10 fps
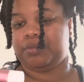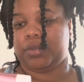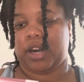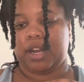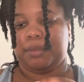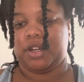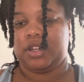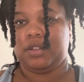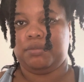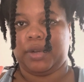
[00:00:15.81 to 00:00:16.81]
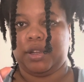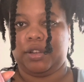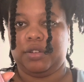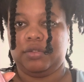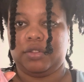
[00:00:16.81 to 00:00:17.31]
Primer
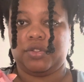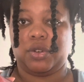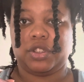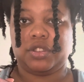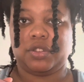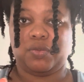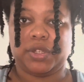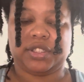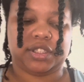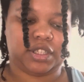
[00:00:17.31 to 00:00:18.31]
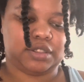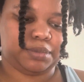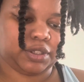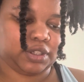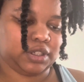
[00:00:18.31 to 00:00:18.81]
by, of course, the One Size
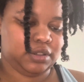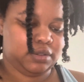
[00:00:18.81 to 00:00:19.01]
Beauty.